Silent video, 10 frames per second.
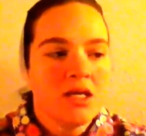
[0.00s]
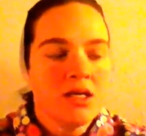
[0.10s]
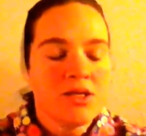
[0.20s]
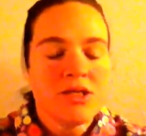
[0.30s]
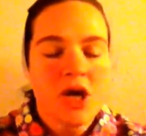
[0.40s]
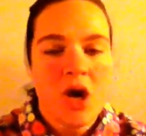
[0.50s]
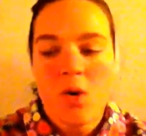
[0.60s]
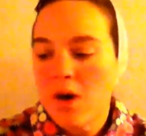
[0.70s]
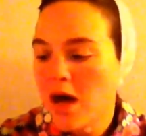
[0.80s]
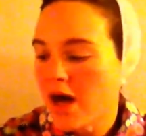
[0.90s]

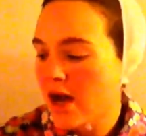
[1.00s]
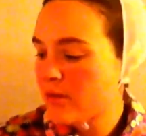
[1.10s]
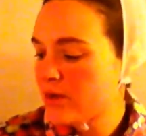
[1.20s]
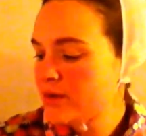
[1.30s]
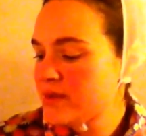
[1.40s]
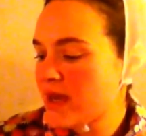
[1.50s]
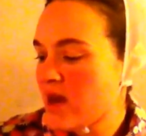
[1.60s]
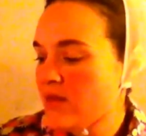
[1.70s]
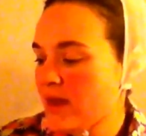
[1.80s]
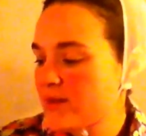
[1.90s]
So I wrote
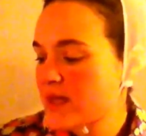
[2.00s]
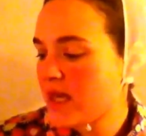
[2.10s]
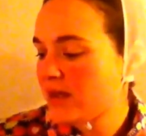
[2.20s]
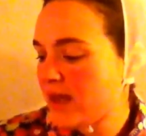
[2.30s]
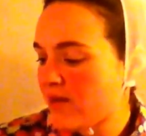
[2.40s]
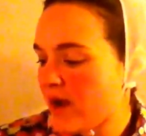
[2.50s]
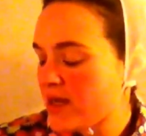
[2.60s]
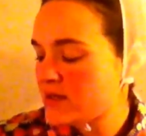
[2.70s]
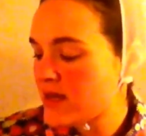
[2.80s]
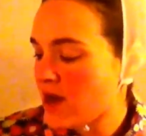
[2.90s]
down, I was kind of late
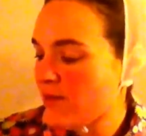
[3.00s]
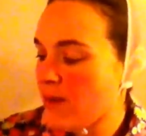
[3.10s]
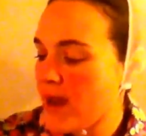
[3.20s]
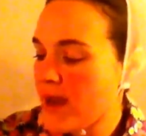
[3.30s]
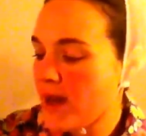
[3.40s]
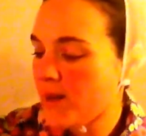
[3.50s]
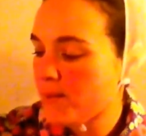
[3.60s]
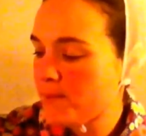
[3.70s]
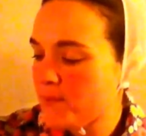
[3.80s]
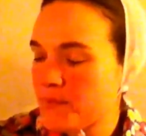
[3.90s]
writing down my
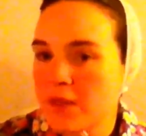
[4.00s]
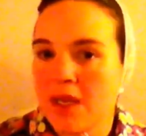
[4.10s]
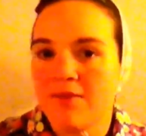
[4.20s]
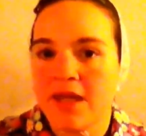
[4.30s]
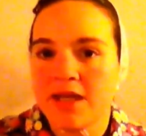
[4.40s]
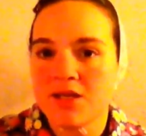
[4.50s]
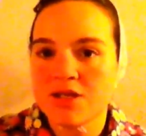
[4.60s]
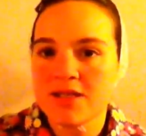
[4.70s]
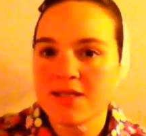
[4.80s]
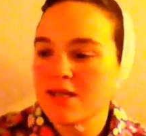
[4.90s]

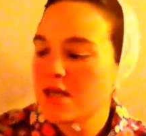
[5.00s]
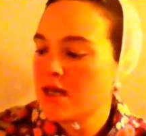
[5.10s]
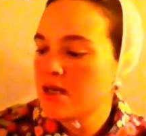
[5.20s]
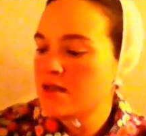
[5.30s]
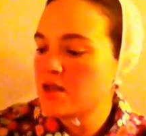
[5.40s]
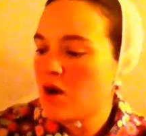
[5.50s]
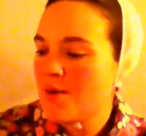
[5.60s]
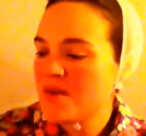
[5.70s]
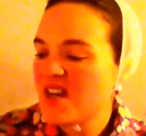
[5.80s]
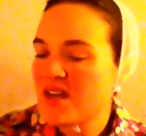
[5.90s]
advantages. So
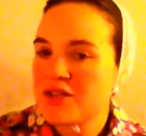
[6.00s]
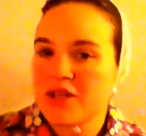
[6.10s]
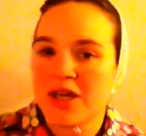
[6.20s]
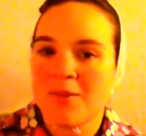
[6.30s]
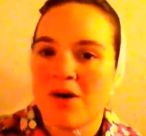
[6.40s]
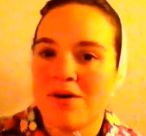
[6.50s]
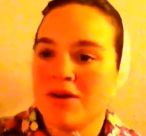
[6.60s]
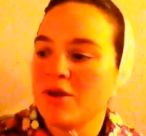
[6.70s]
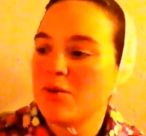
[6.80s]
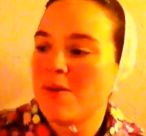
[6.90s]
I'm not going to share them all with
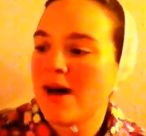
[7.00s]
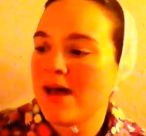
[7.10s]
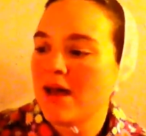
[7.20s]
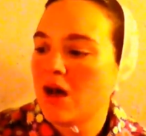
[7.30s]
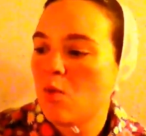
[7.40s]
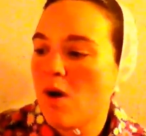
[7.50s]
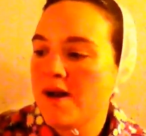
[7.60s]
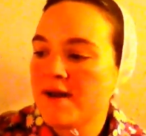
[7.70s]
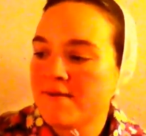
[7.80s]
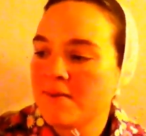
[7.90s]
you, but one
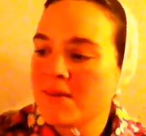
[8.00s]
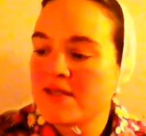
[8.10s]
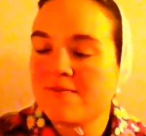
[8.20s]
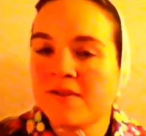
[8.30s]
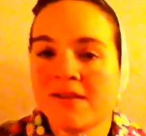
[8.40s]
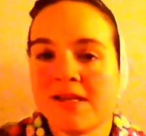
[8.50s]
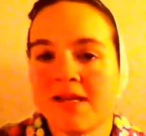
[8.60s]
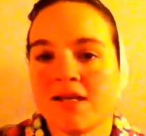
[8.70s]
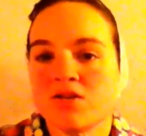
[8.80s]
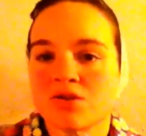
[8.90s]
of them is feeling in
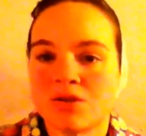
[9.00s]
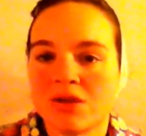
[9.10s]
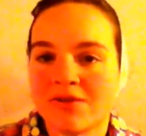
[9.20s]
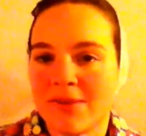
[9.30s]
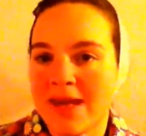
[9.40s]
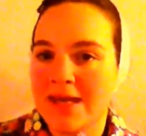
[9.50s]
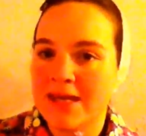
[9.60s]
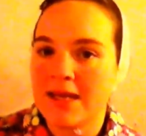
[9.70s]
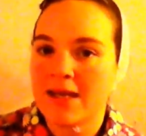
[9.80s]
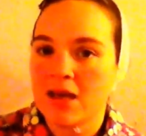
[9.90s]
control of my
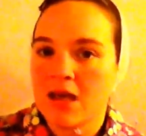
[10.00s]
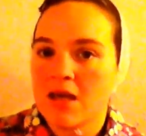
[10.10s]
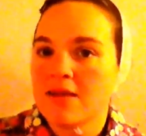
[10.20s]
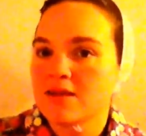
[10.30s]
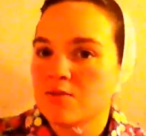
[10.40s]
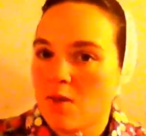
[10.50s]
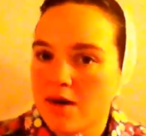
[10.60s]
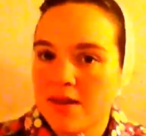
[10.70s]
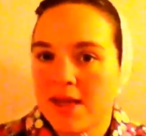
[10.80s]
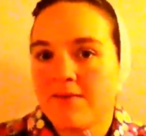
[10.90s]
eating. That's one
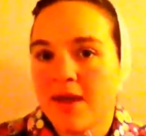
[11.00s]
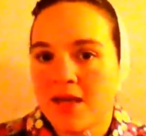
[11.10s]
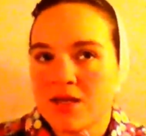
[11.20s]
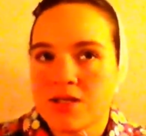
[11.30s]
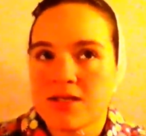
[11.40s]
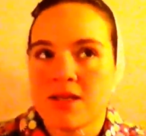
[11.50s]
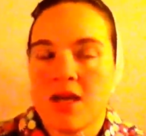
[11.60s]
of the advantages.